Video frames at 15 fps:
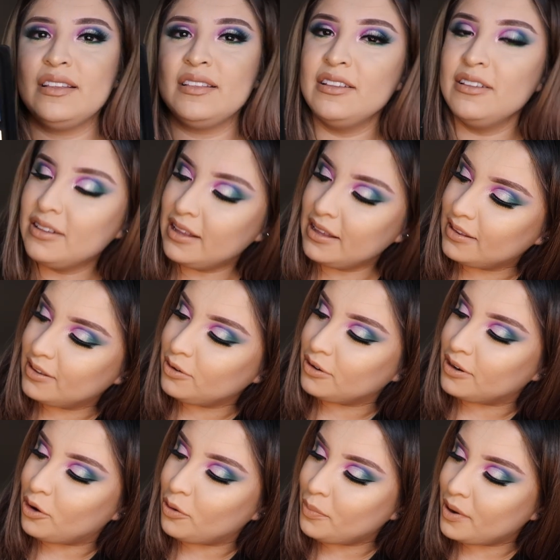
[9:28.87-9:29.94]
they look like little
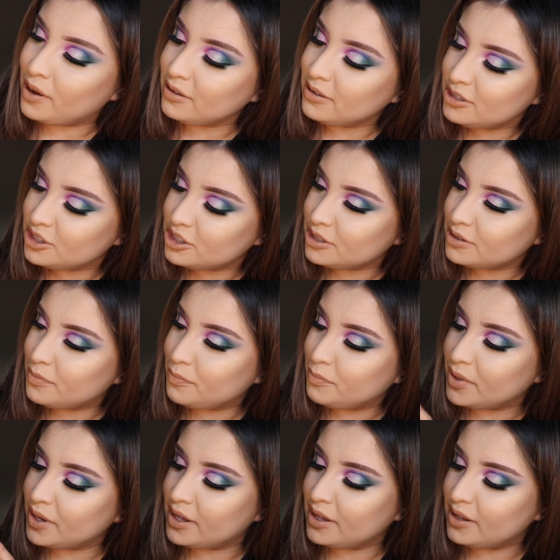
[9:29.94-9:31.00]
nail polish
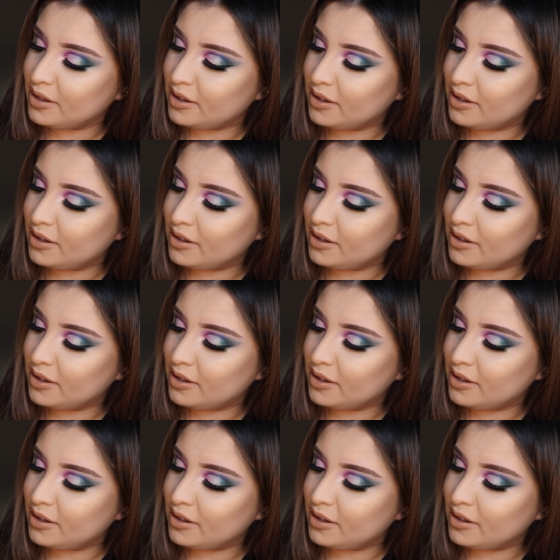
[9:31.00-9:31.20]
but